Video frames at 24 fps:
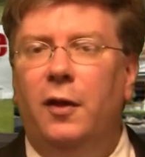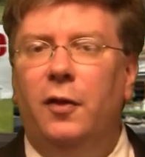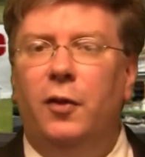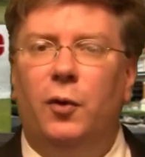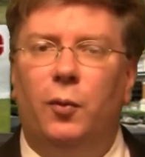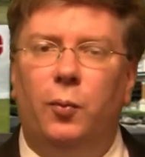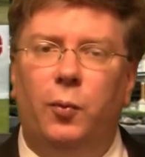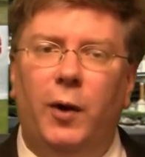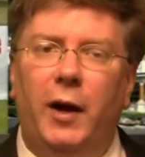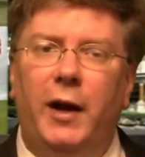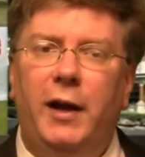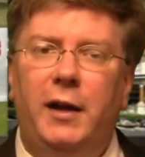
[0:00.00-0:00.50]
the
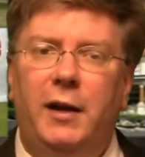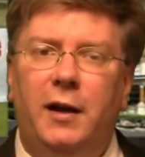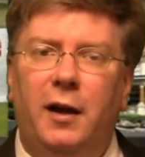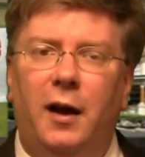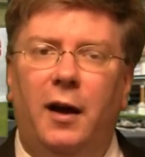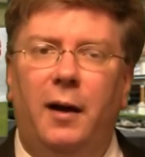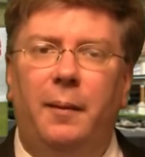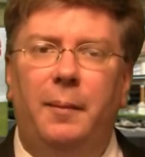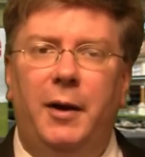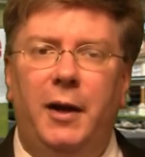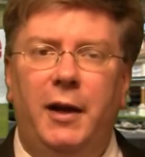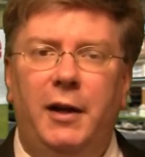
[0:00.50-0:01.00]
right
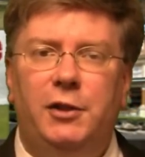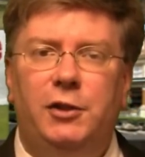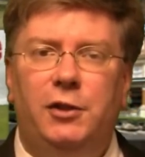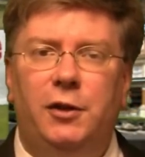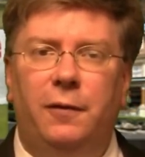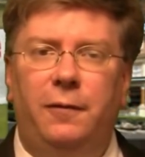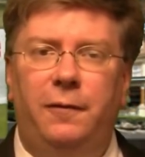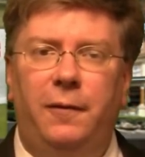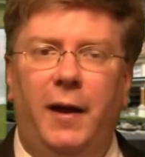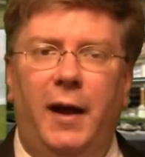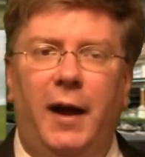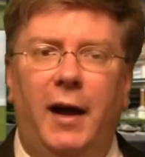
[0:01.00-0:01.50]
combination
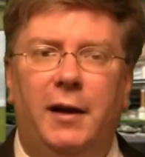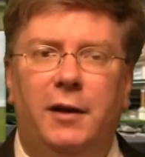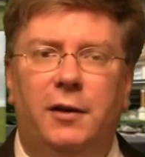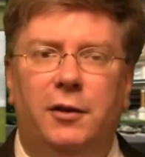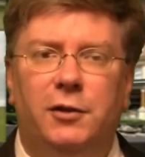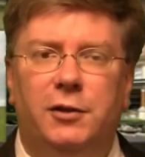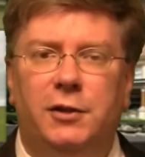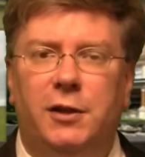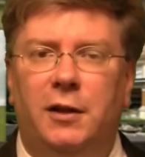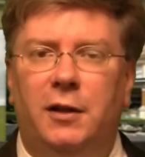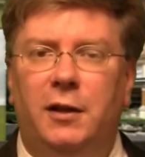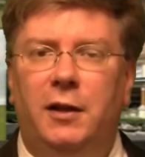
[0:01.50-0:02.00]
of
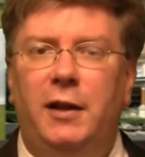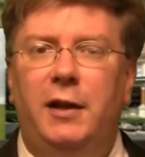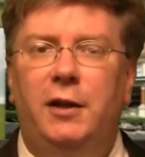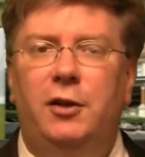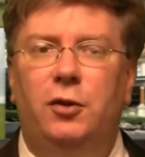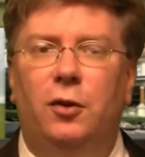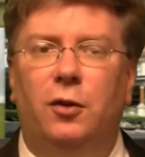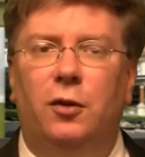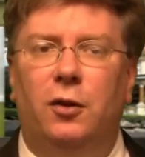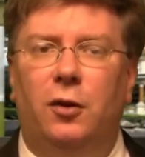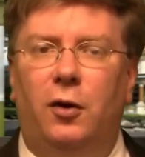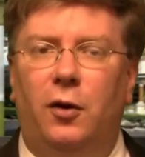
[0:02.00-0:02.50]
factors can lead
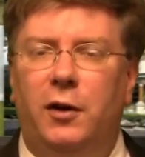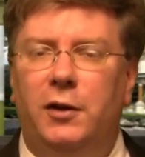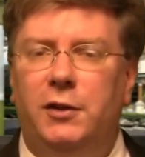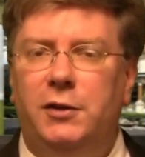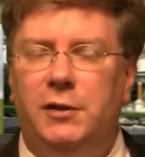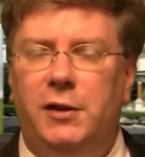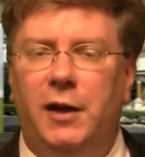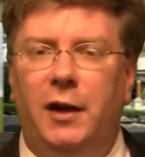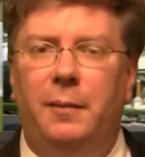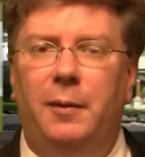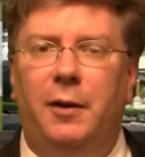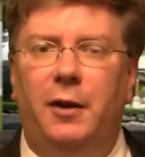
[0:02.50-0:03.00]
to a large
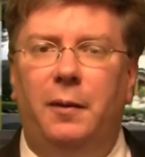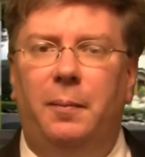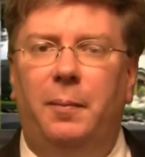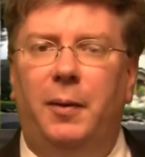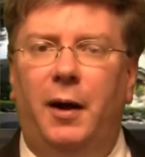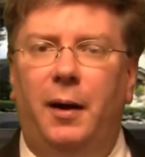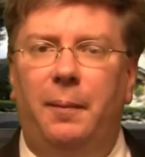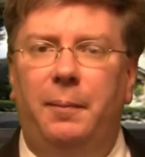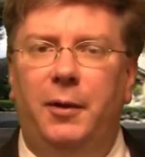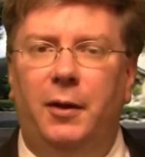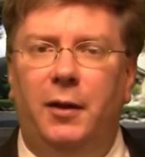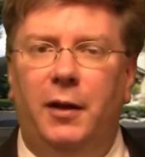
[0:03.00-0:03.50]
segment of the
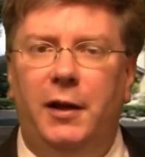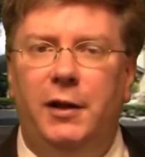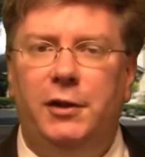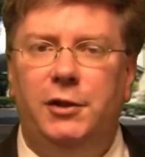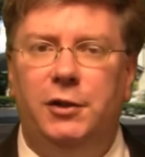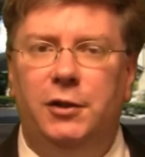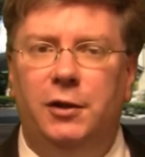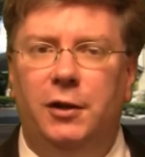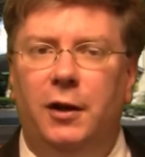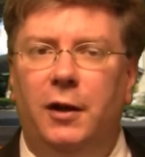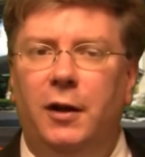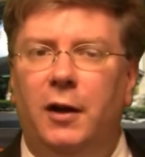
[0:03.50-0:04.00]

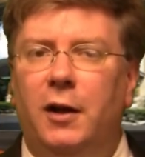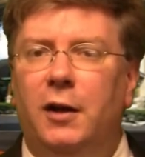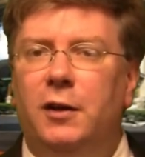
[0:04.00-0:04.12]
population